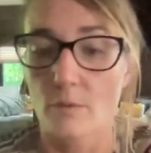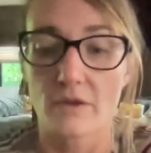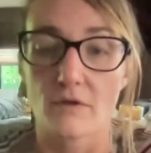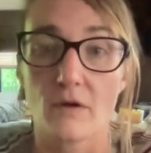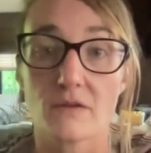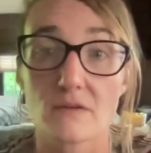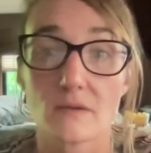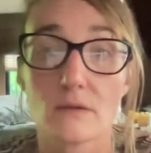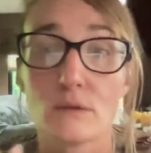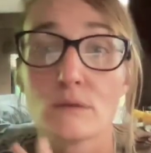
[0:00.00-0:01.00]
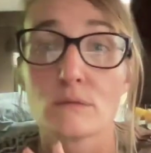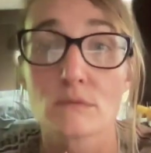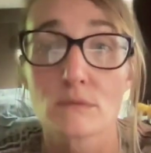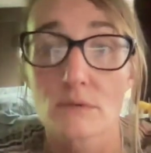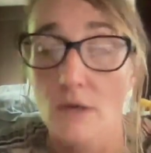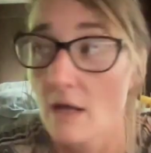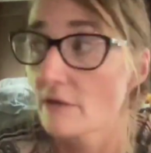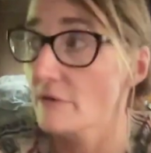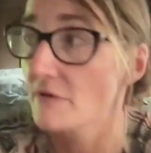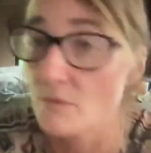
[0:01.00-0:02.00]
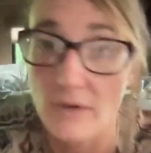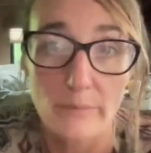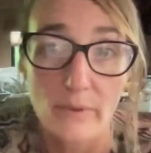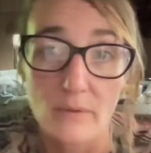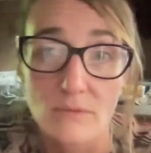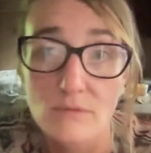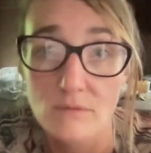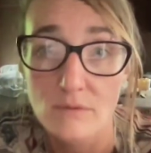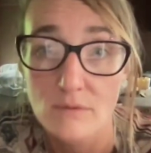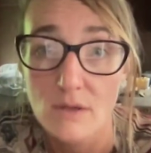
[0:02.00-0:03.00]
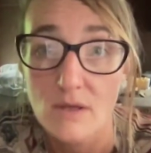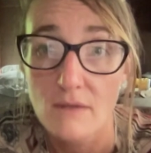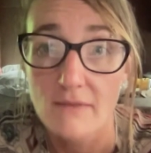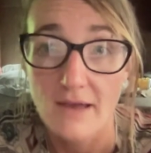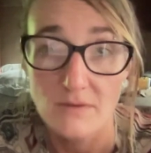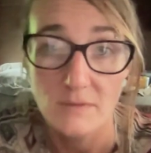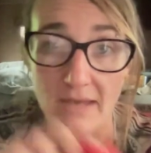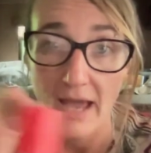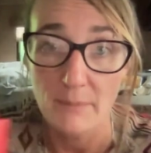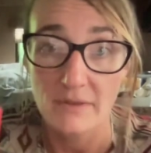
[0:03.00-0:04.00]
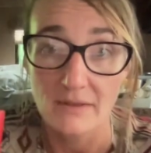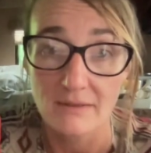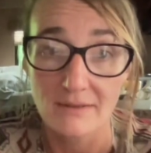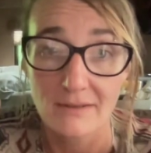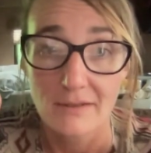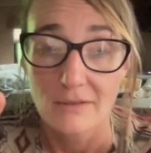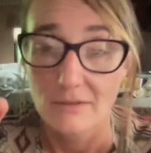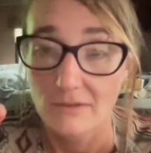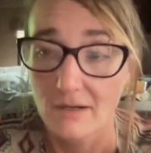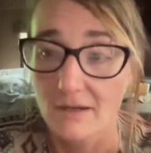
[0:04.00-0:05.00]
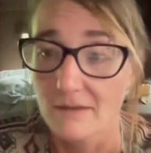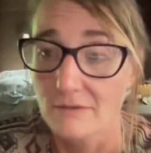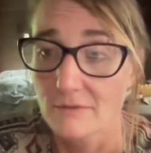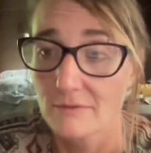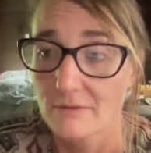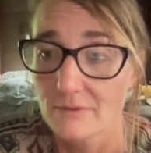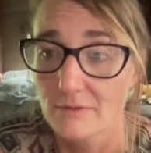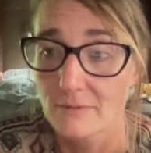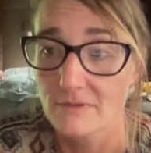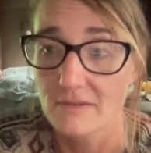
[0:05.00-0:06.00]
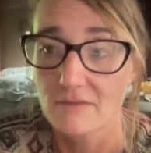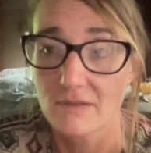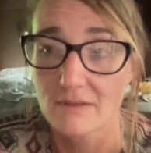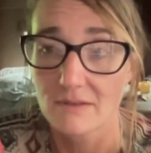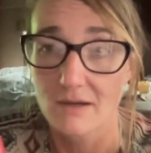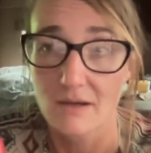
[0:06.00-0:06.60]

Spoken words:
with all these little colors and rainbows. That's what's happening. You're receiving